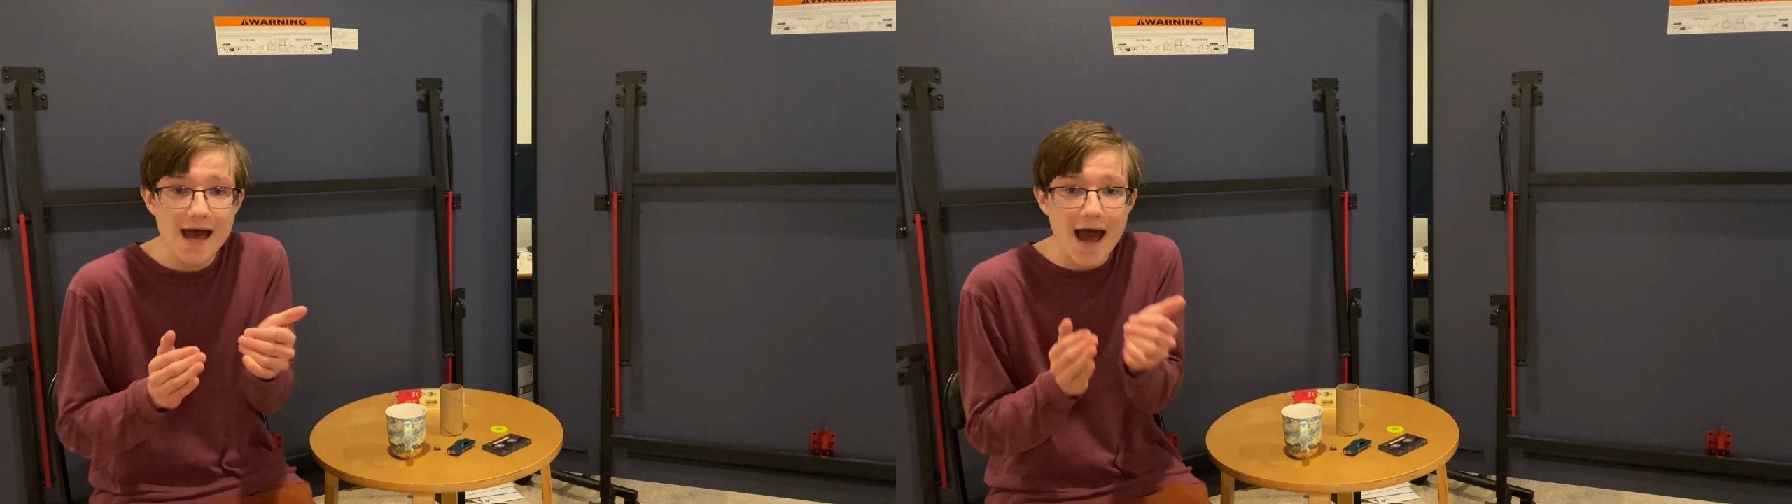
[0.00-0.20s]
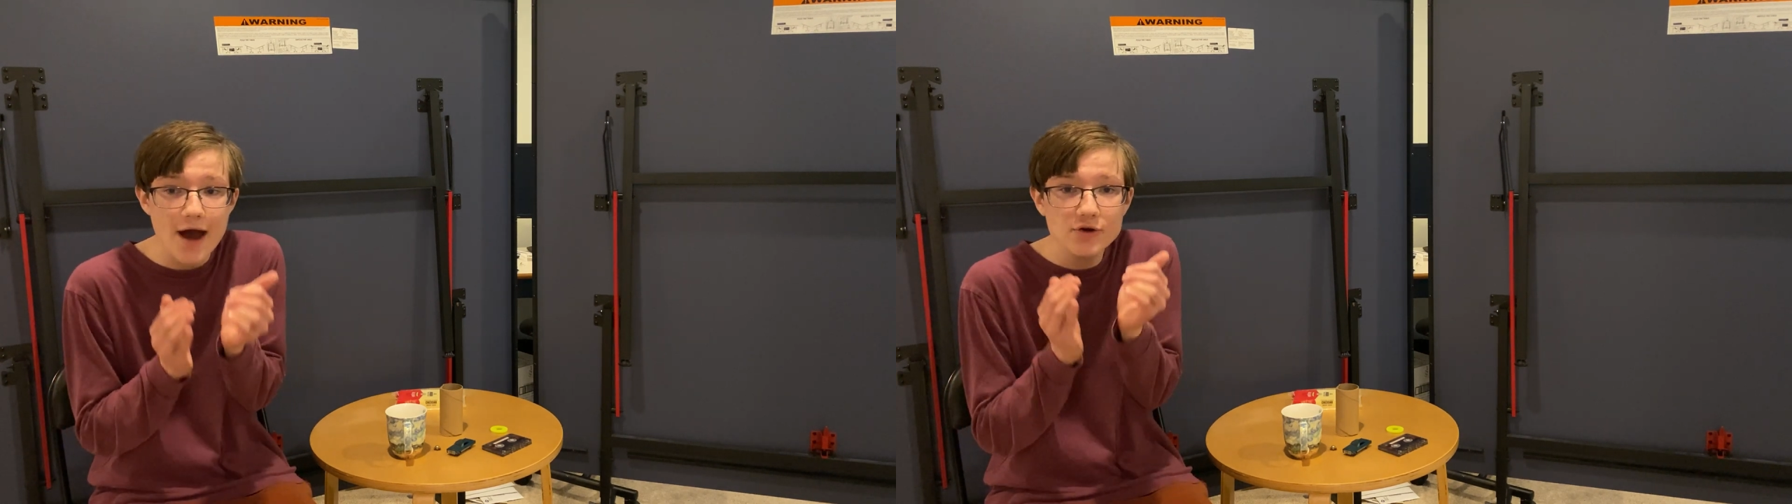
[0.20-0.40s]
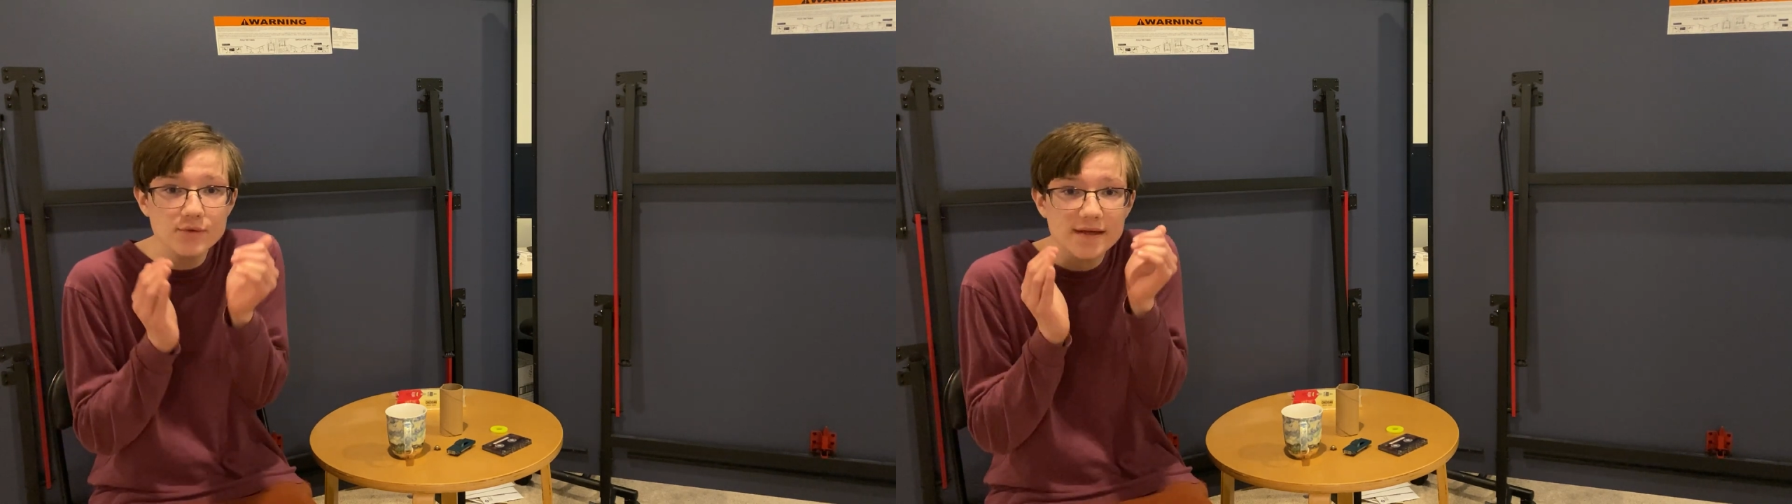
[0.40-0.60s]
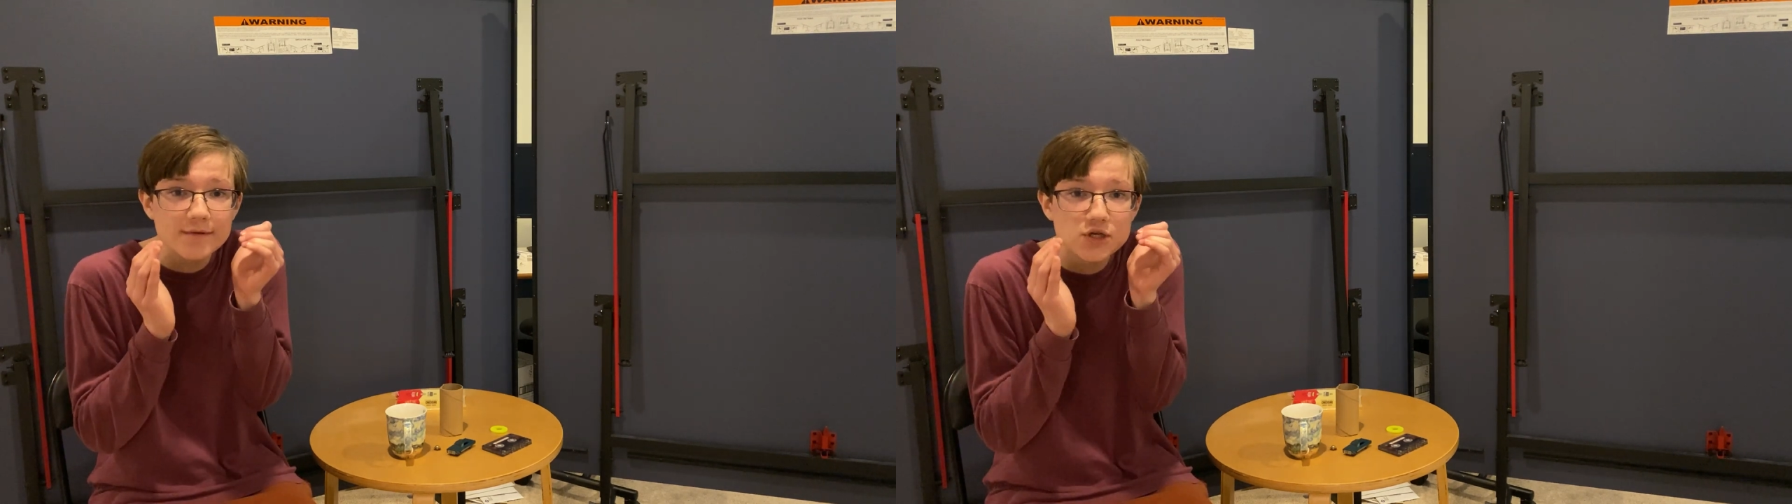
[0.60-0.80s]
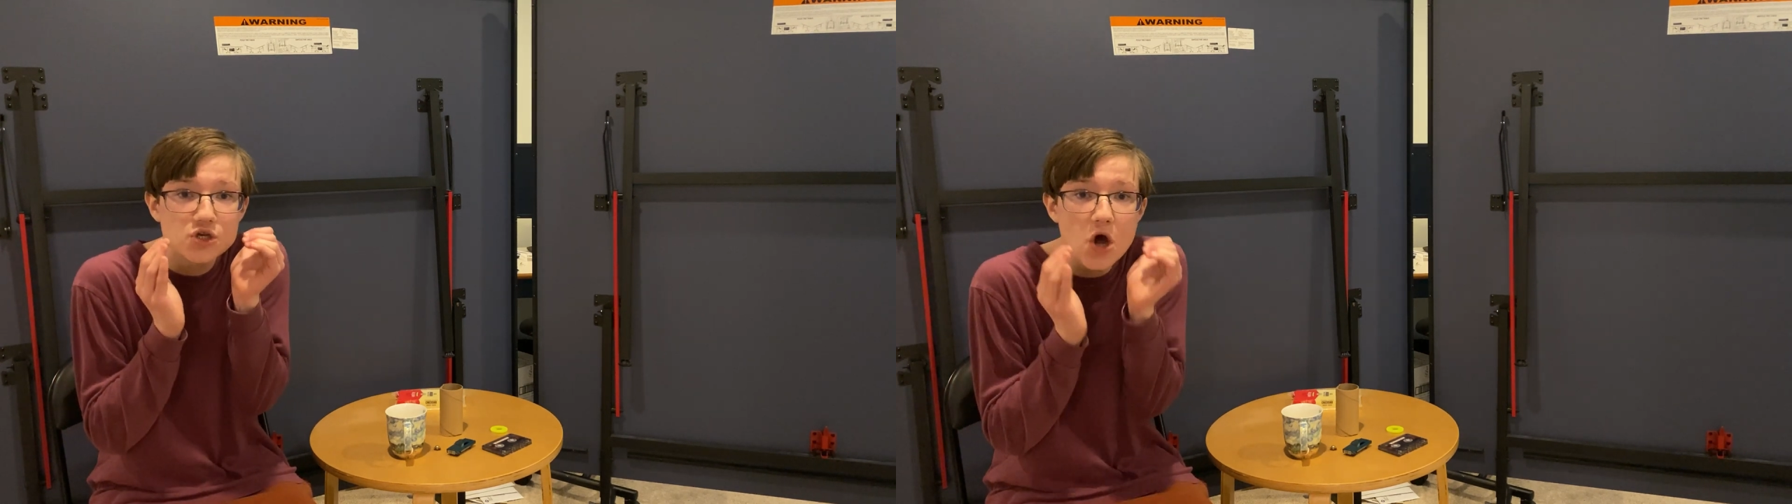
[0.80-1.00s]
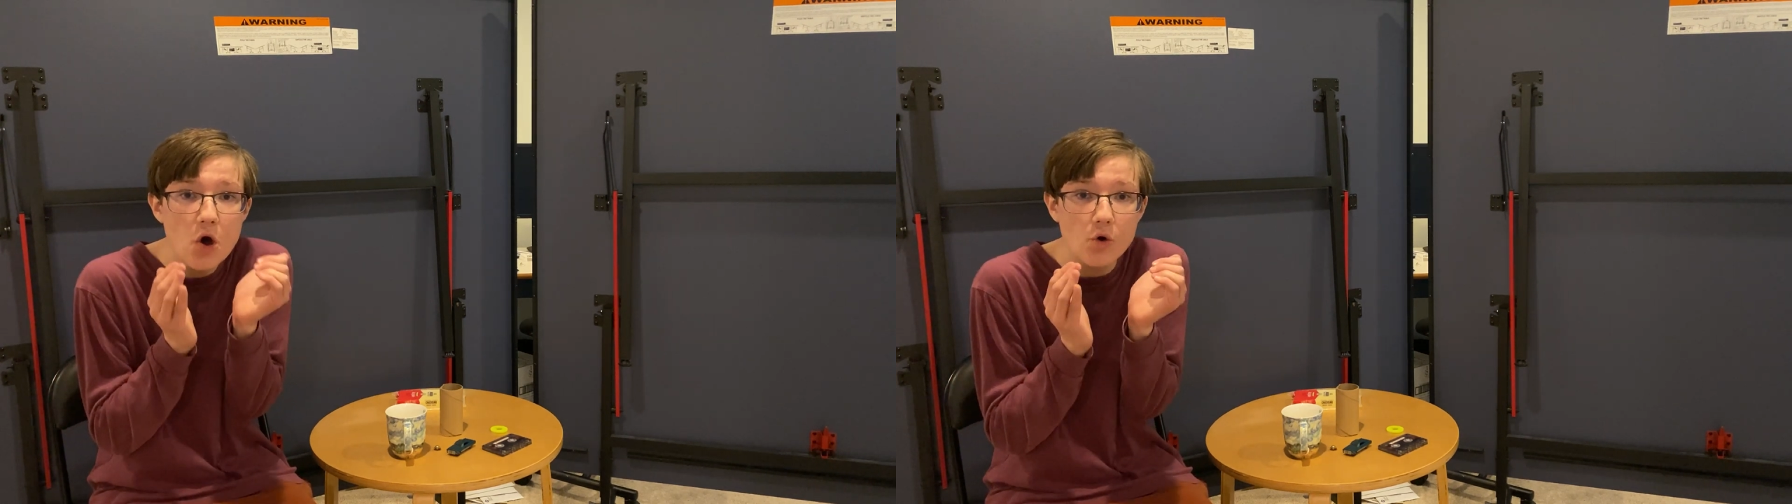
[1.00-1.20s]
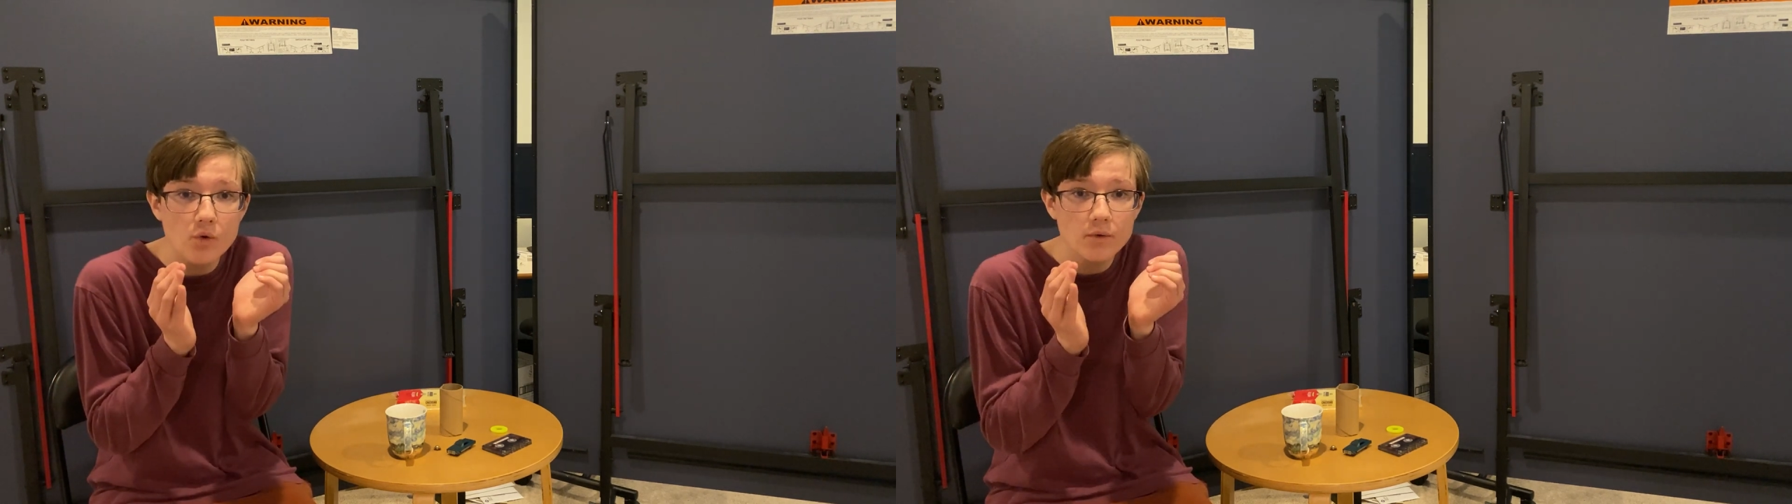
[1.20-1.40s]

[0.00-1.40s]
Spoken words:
how do you even know